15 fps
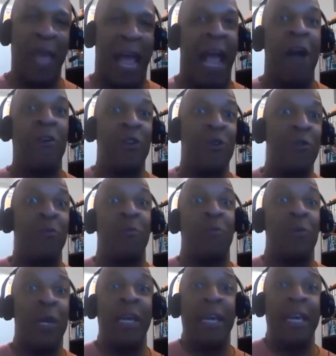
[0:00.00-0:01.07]
how you
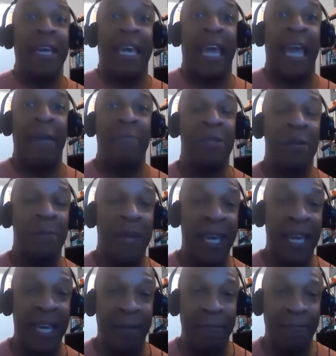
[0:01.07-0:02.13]
came to
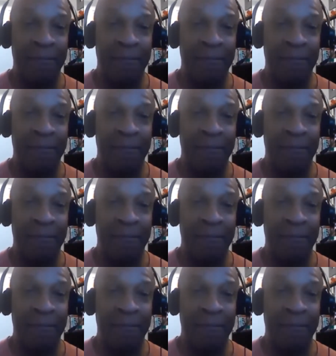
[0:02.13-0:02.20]
be?